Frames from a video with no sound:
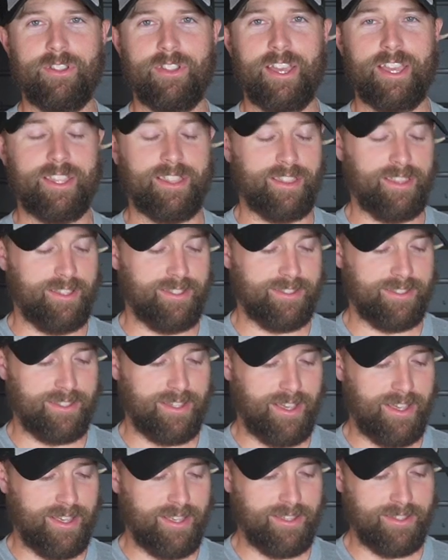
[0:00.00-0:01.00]
like this
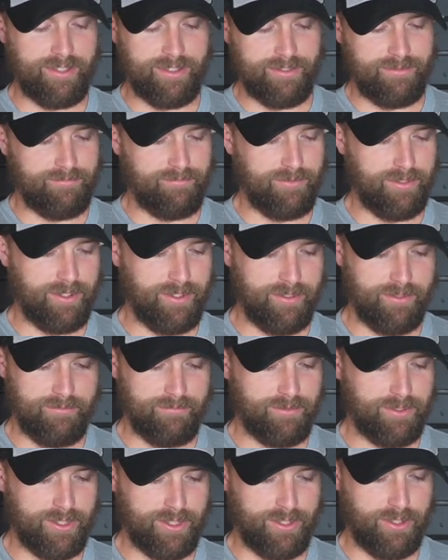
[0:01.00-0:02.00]
size.
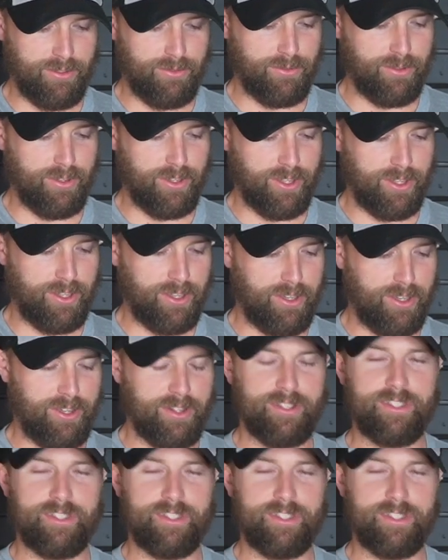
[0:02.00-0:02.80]
It's still really good.